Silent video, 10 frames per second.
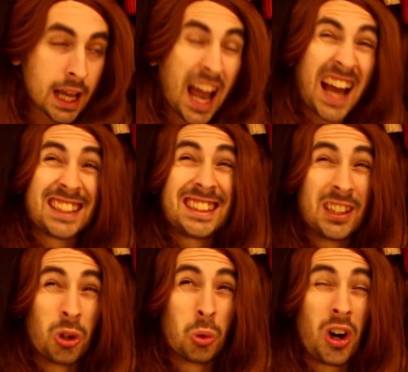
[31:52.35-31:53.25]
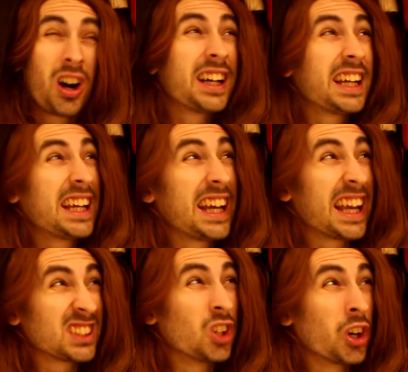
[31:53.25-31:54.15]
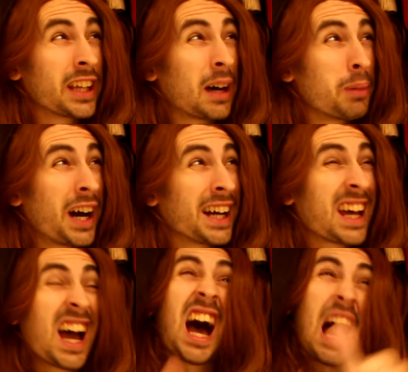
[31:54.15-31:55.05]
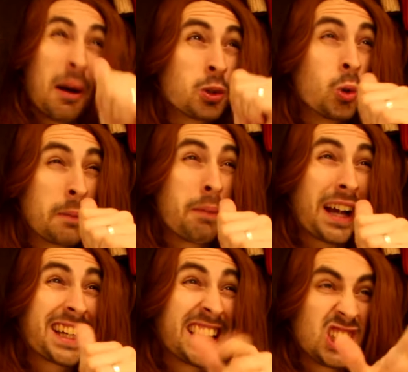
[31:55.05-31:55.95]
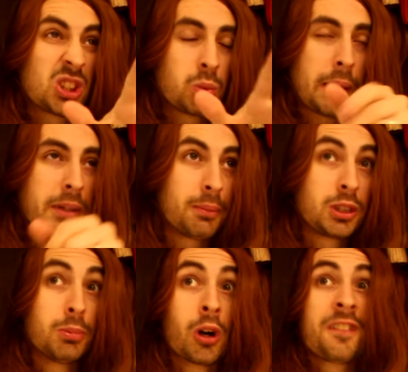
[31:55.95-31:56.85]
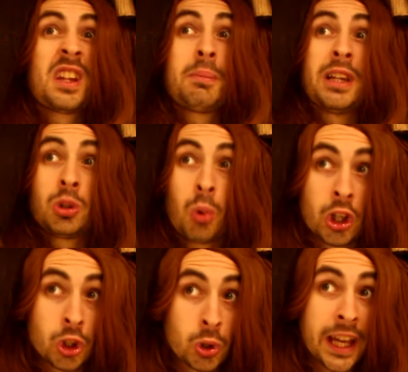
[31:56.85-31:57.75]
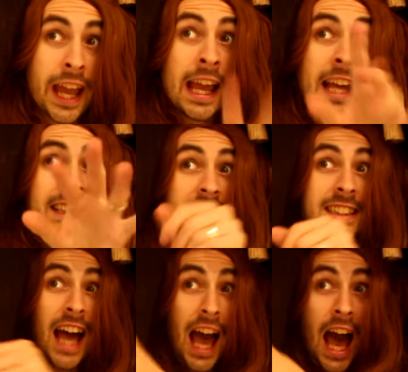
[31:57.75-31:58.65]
And you know what? It's not that bad. I'm going back in. Just wake me up tomorrow for the binge watch, okay? Ta-ta!